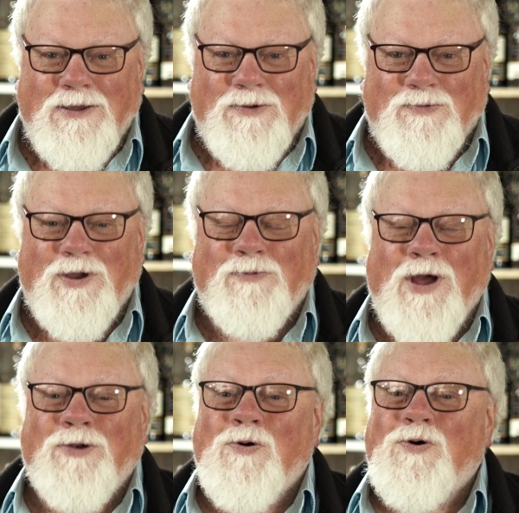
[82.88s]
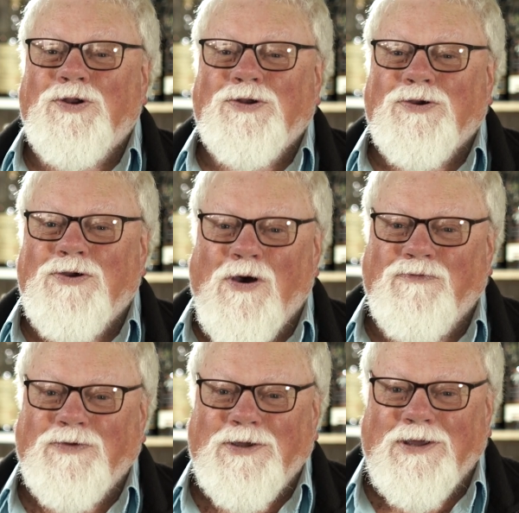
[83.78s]
When one ordered a
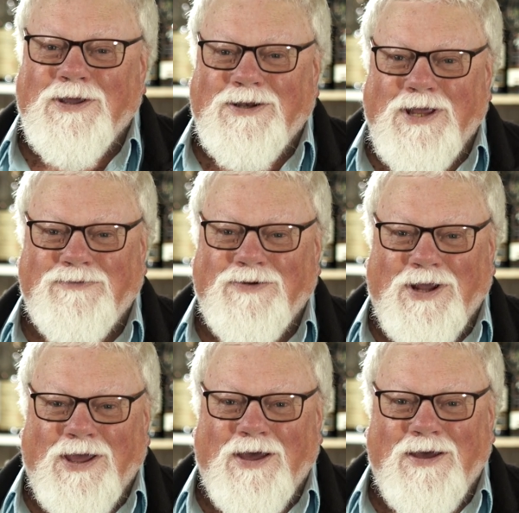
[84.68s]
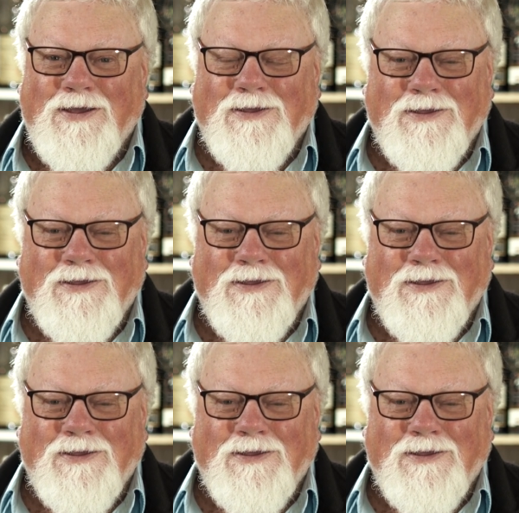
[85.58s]
coffee at Edradour,